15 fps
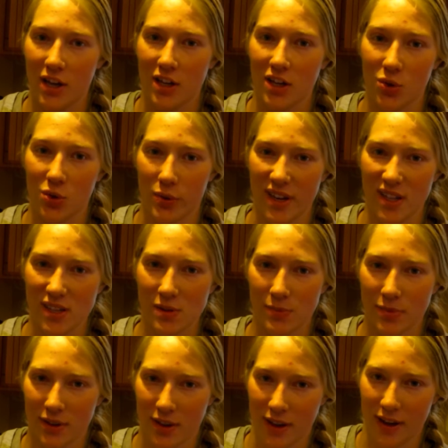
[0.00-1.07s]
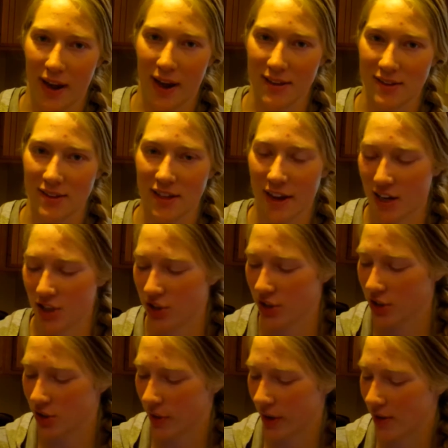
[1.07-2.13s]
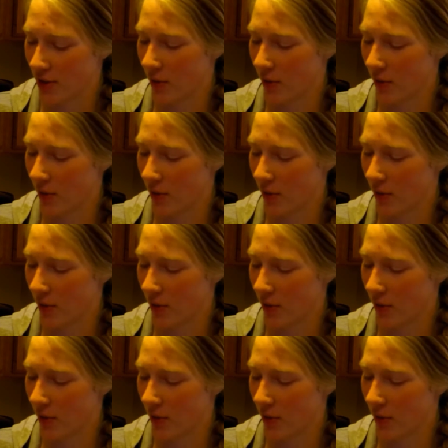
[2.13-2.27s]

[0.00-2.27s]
crisp and adds texture to it,